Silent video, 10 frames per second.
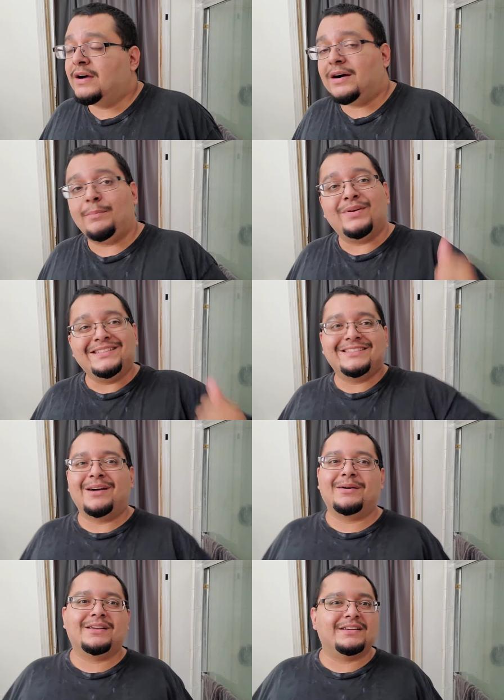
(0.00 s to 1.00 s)
Uh, please
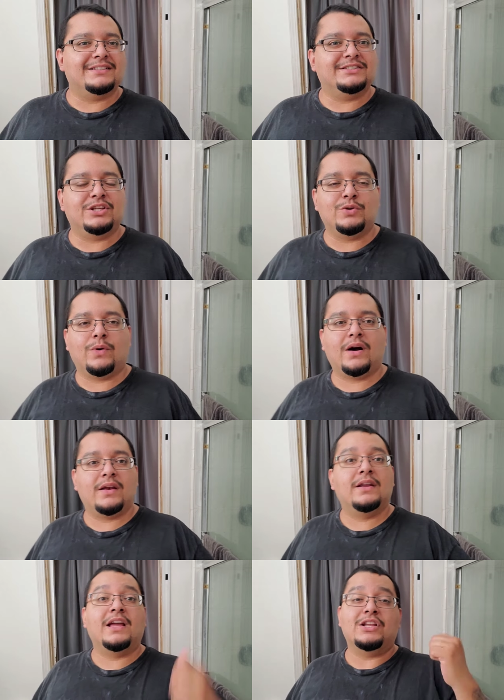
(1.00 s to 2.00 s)
come continue on.